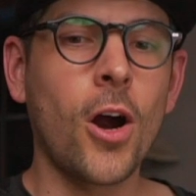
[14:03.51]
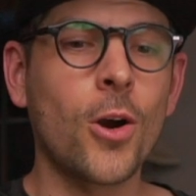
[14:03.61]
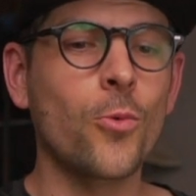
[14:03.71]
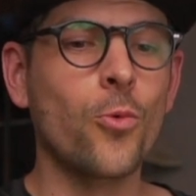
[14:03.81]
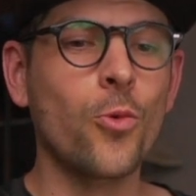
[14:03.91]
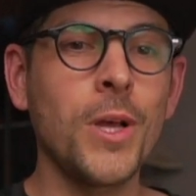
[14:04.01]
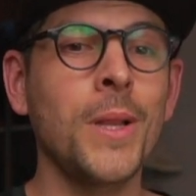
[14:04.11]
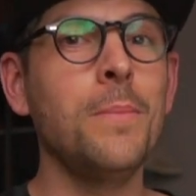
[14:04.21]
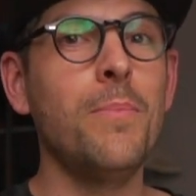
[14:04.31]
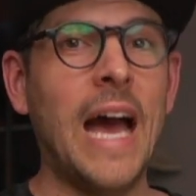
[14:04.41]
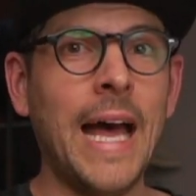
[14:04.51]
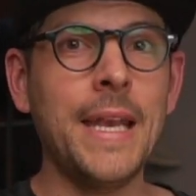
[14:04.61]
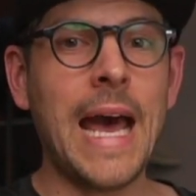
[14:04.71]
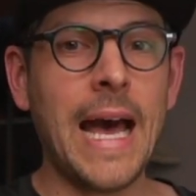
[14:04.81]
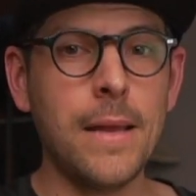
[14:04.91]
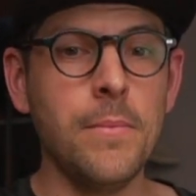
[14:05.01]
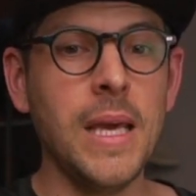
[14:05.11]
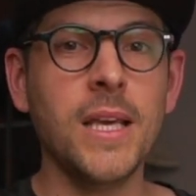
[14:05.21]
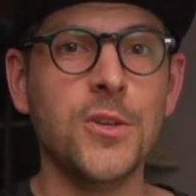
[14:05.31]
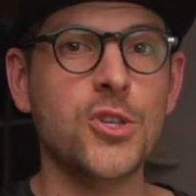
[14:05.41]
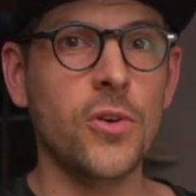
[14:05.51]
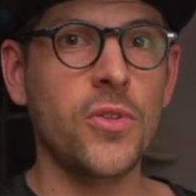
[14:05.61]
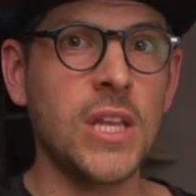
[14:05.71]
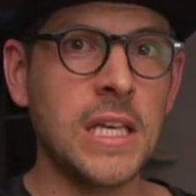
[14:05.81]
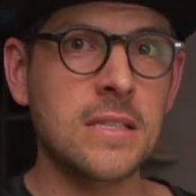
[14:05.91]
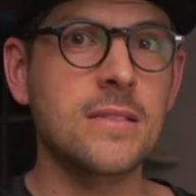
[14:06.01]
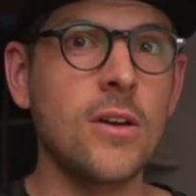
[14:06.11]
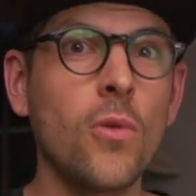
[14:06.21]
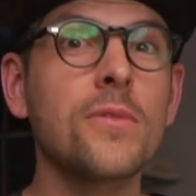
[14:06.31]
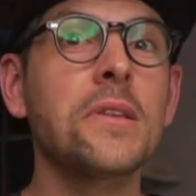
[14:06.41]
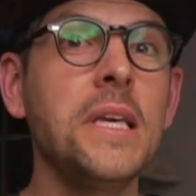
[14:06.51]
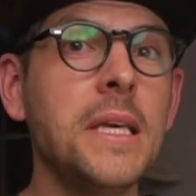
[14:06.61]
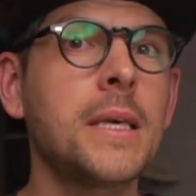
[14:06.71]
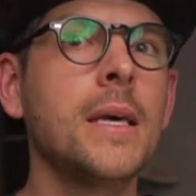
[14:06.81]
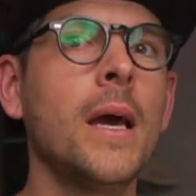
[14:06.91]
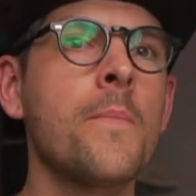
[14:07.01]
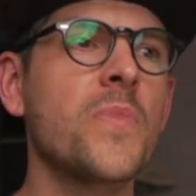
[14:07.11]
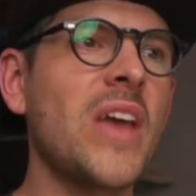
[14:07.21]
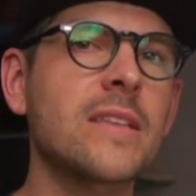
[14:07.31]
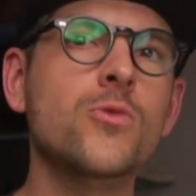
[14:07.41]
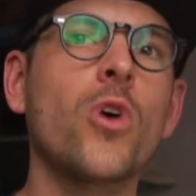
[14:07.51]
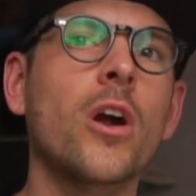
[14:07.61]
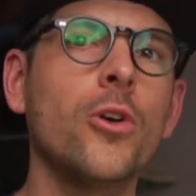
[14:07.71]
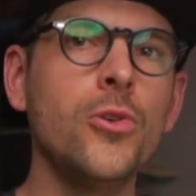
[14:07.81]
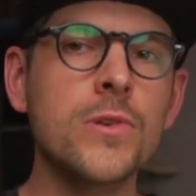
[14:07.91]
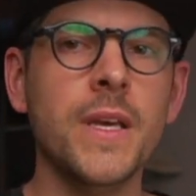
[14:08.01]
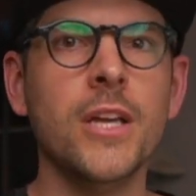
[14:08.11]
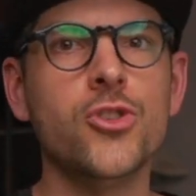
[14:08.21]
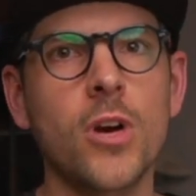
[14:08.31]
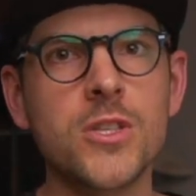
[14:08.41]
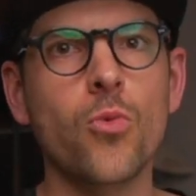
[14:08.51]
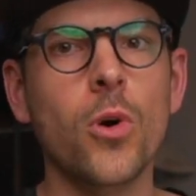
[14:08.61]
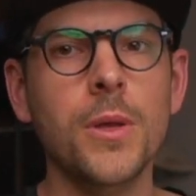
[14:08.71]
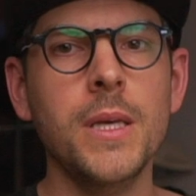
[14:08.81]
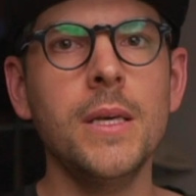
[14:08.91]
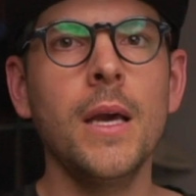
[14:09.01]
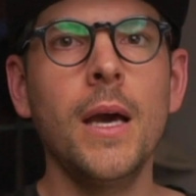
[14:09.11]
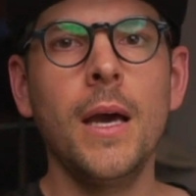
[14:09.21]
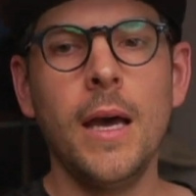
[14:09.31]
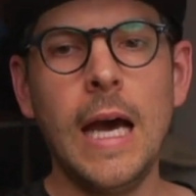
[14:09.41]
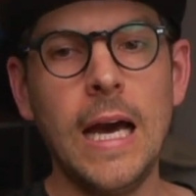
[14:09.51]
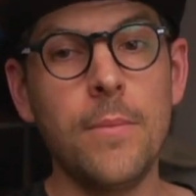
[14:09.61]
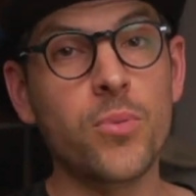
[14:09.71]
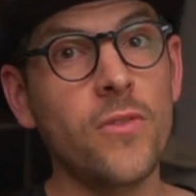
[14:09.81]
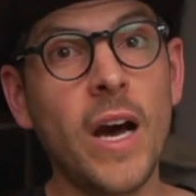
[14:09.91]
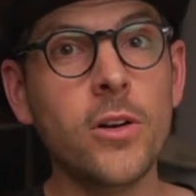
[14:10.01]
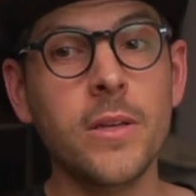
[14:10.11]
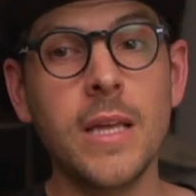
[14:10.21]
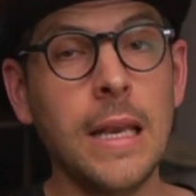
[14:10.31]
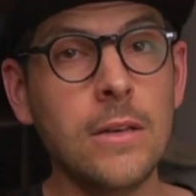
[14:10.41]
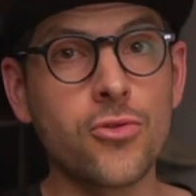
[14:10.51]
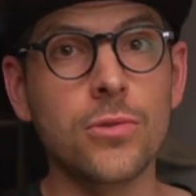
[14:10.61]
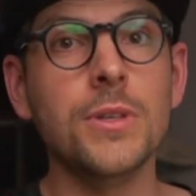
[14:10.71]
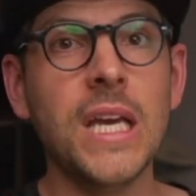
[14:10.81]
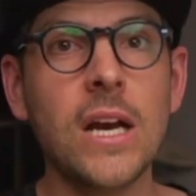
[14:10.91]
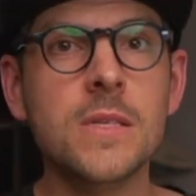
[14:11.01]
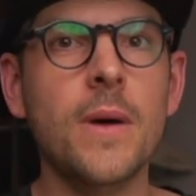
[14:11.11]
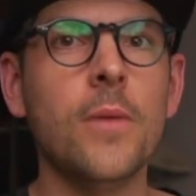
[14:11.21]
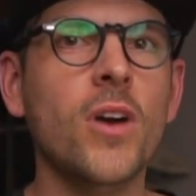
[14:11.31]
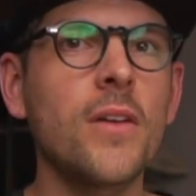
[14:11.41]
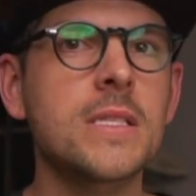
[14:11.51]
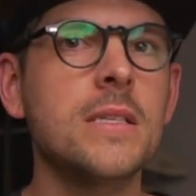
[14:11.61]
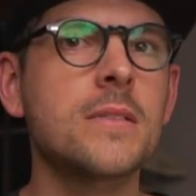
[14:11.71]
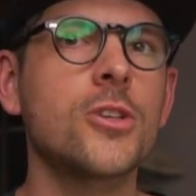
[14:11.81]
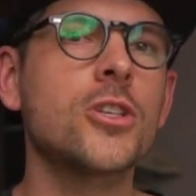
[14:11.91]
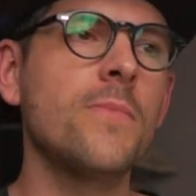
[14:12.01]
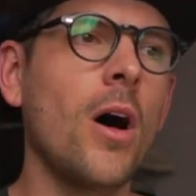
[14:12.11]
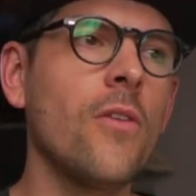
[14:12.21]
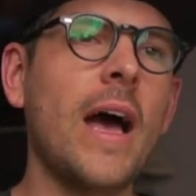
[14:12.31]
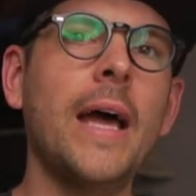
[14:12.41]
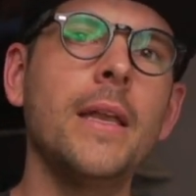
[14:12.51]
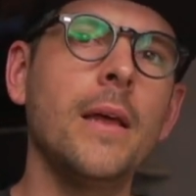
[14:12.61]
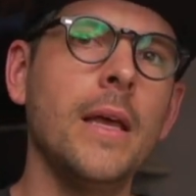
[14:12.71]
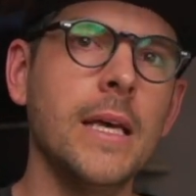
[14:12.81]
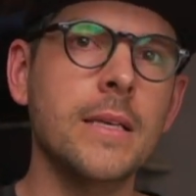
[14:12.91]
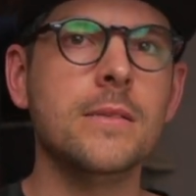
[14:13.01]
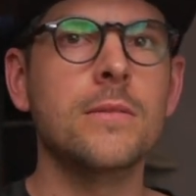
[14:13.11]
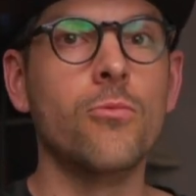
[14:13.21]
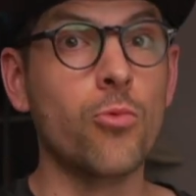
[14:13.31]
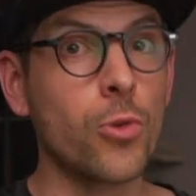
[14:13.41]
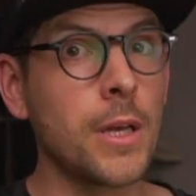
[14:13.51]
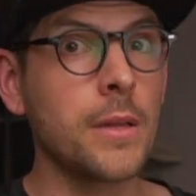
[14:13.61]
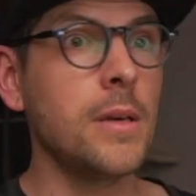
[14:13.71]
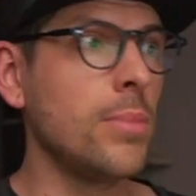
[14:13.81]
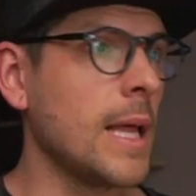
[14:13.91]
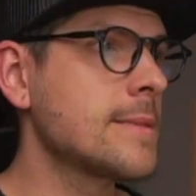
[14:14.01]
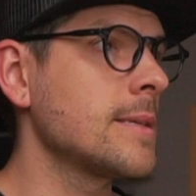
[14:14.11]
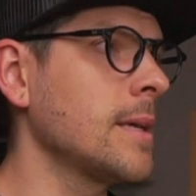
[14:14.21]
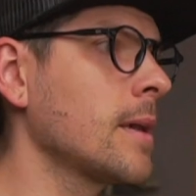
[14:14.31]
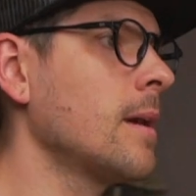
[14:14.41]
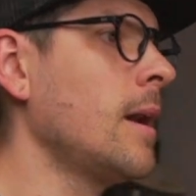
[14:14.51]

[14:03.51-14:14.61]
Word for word: are really bad at making sure things don't leak. That's where using a trustworthy uh, provider that truly cares about privacy, such as Mullvad, is really a blessing.